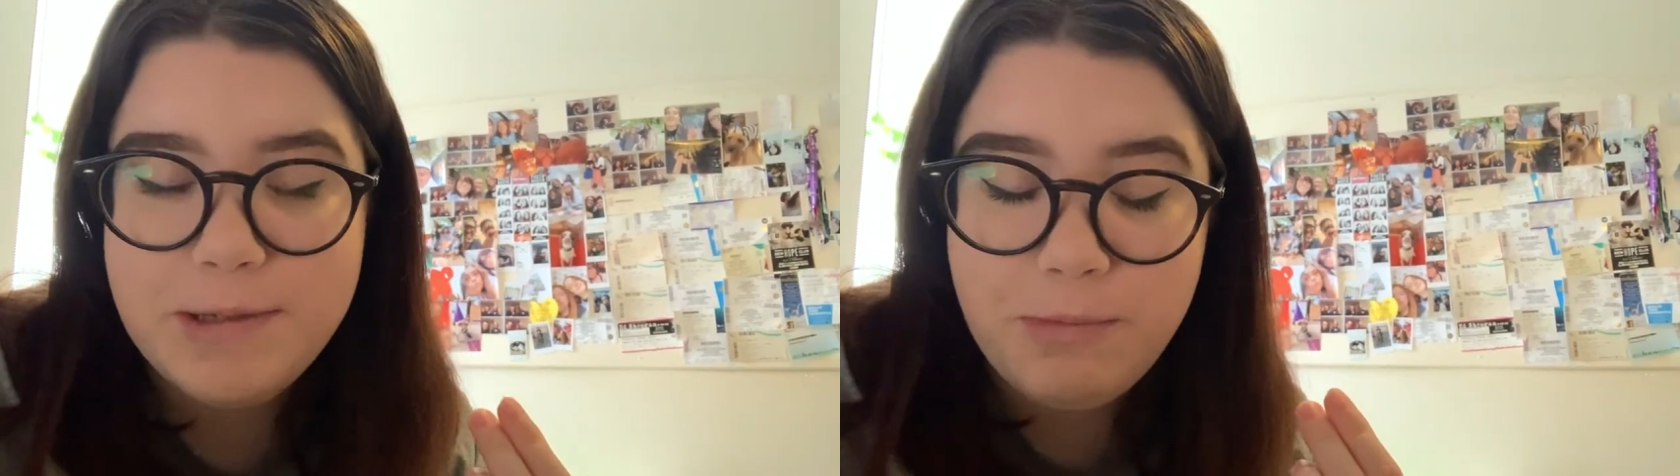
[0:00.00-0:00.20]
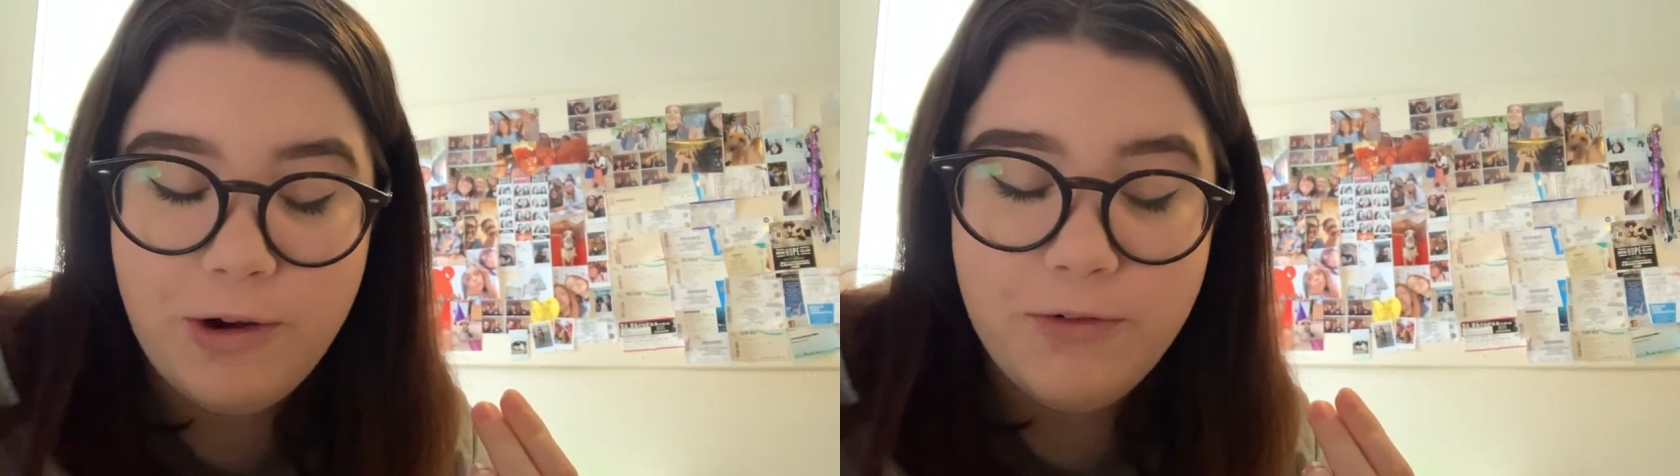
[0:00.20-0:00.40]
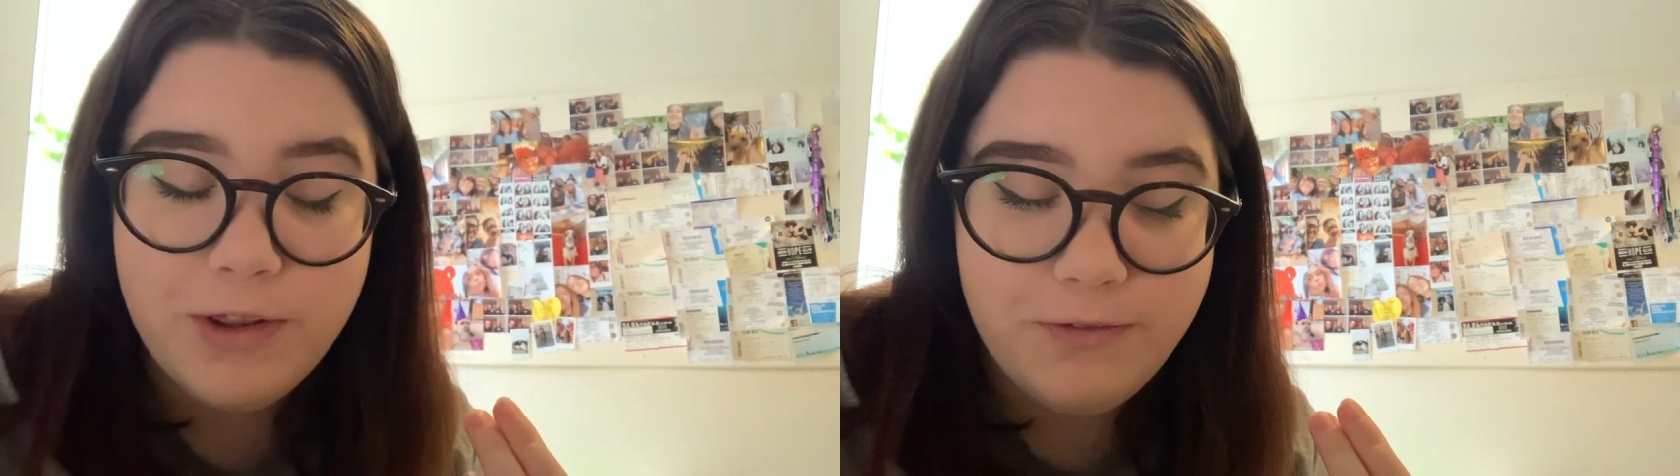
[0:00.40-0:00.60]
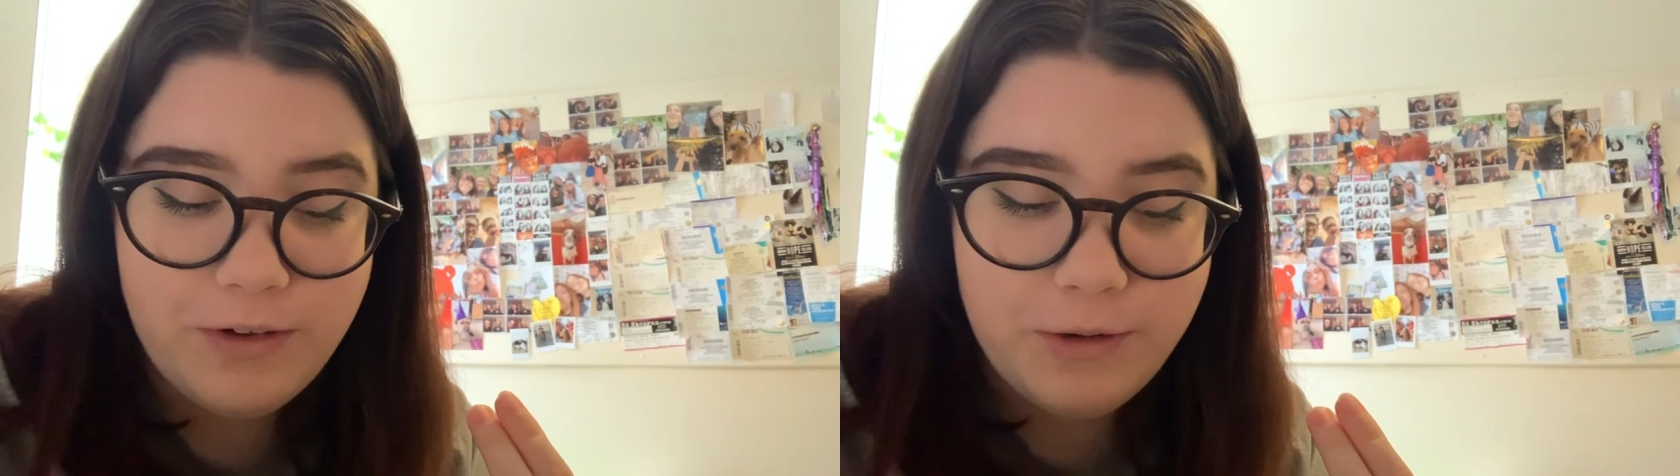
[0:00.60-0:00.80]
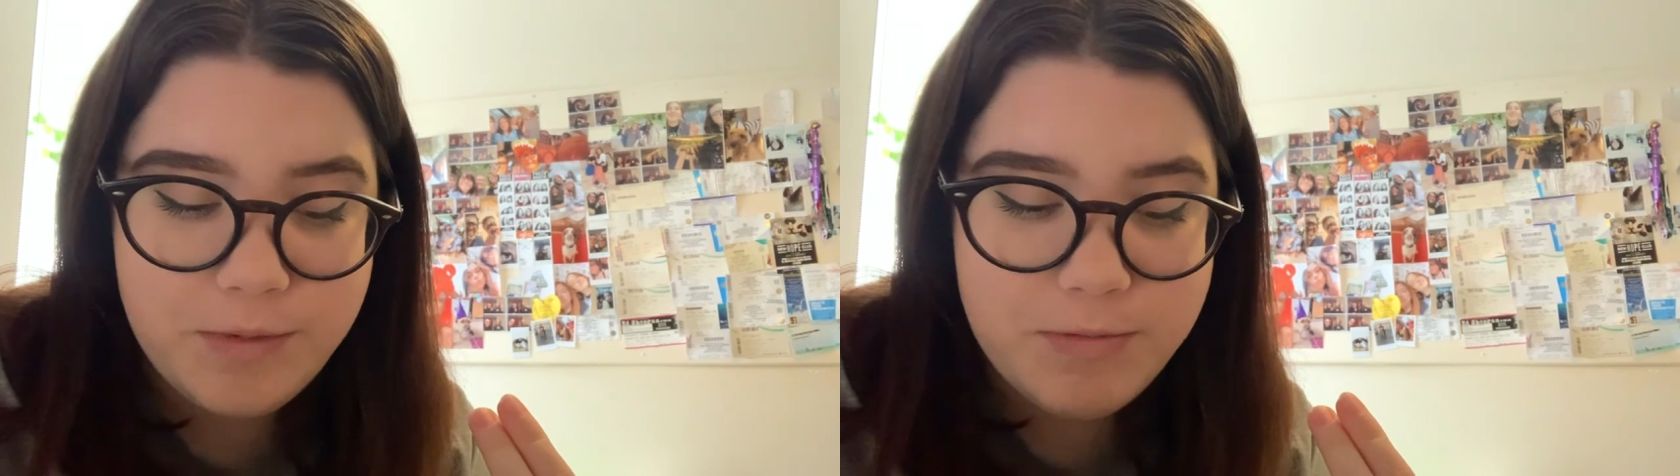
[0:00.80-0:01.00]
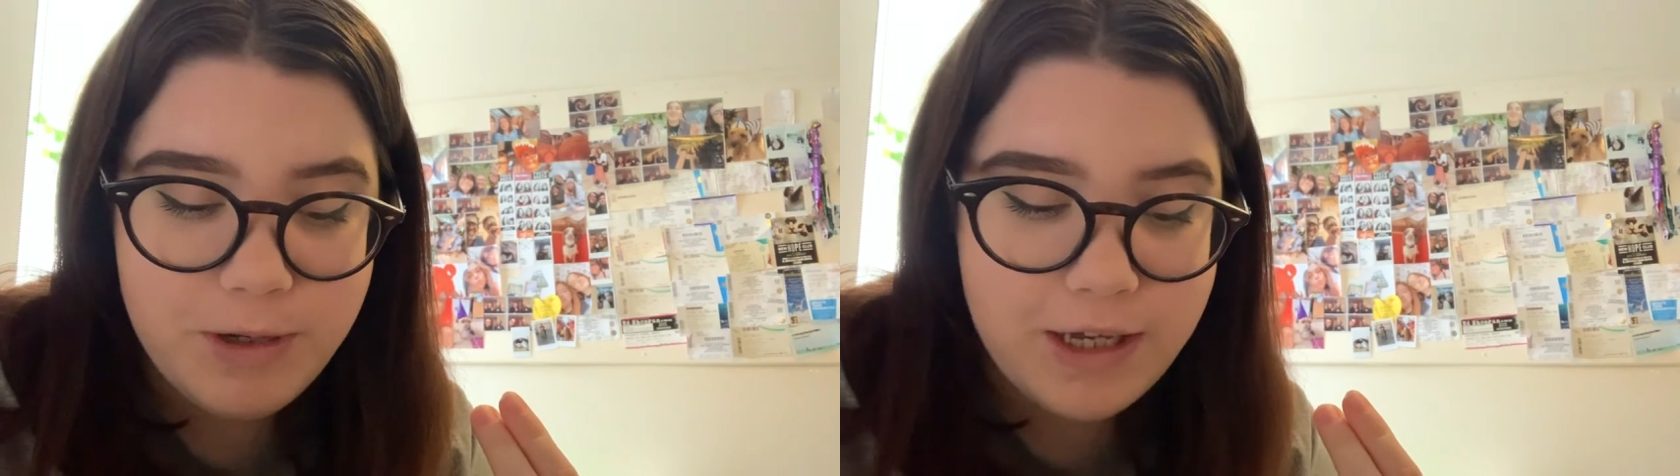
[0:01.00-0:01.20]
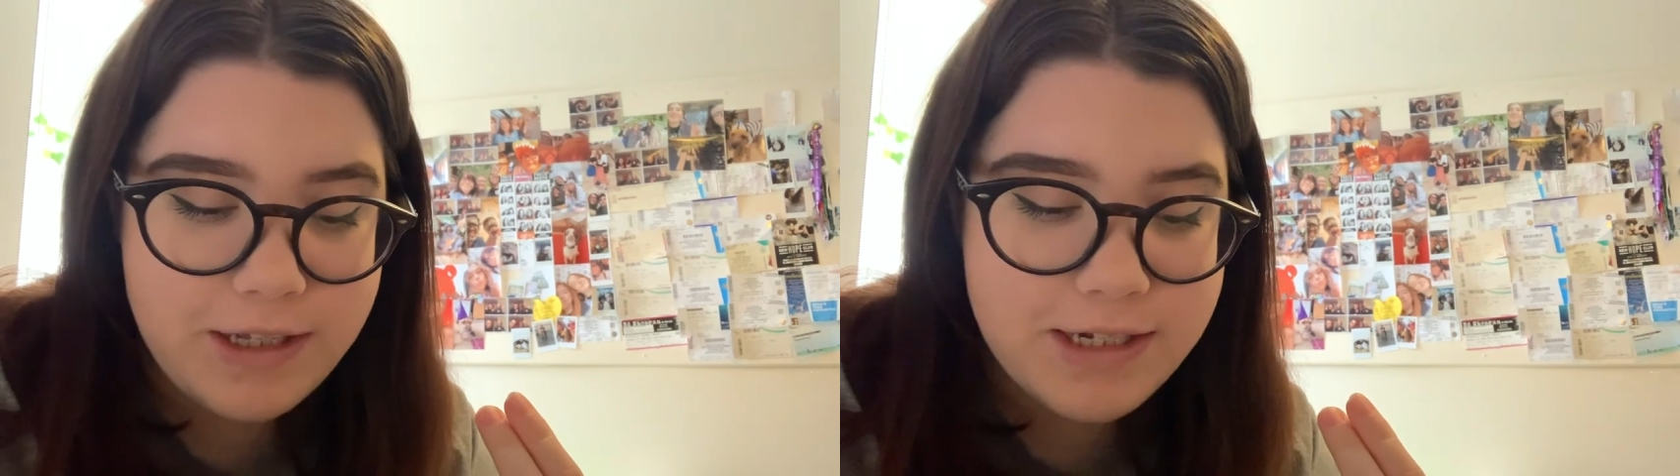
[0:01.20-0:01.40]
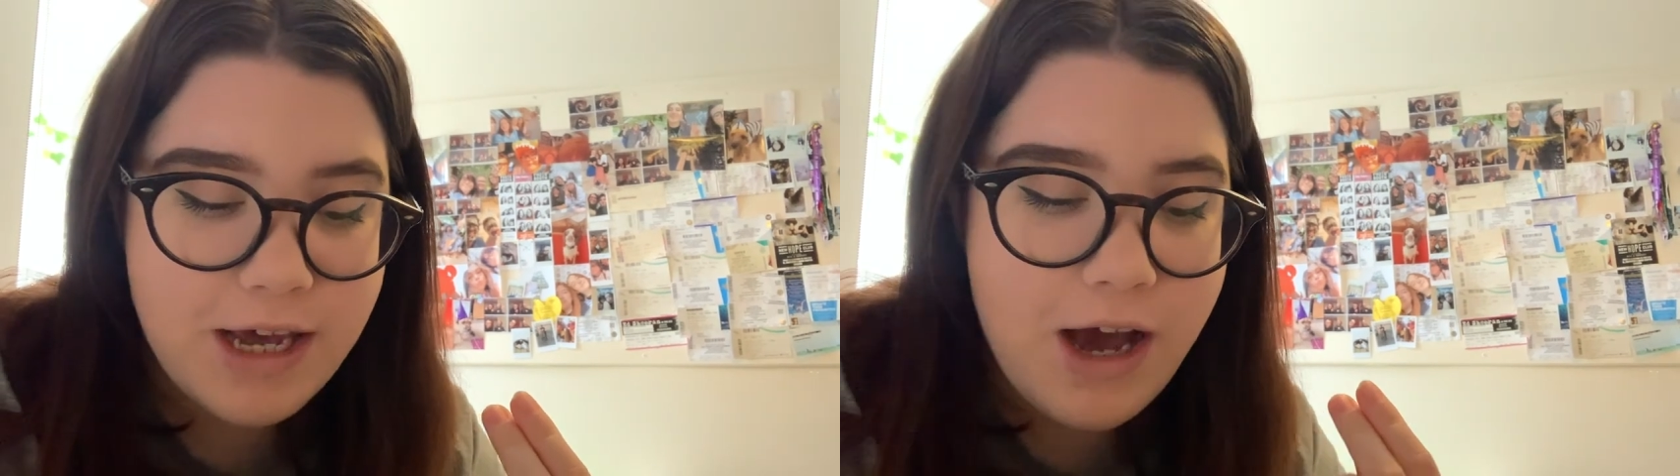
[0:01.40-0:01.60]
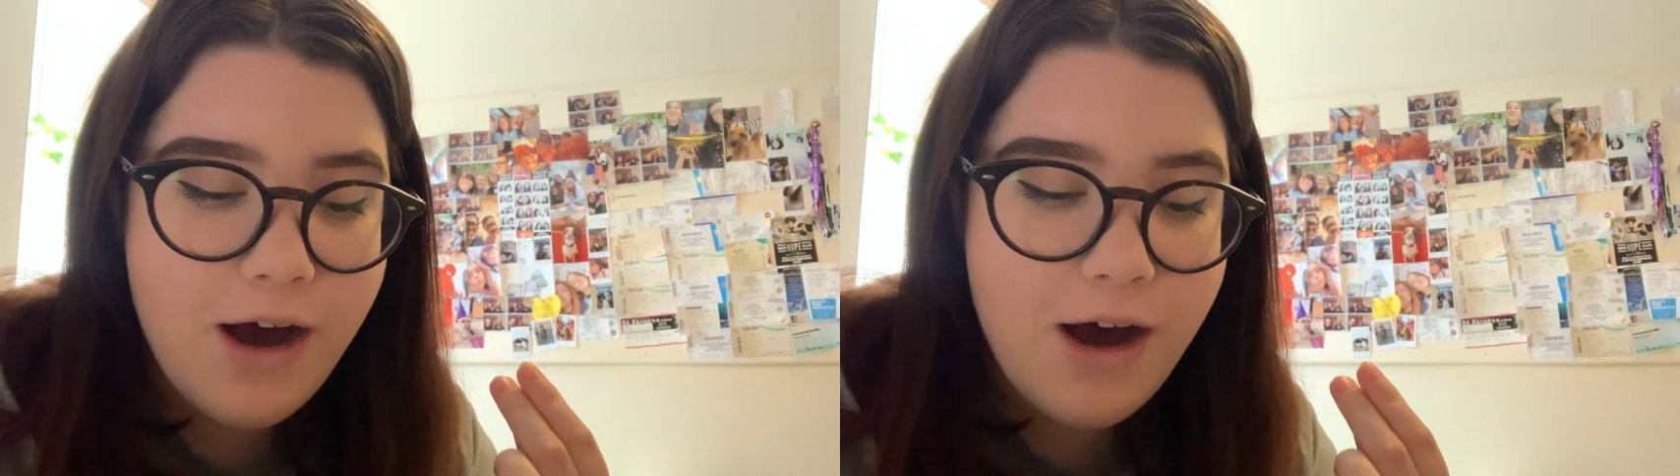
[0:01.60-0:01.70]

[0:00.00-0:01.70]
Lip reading: plot for the films, because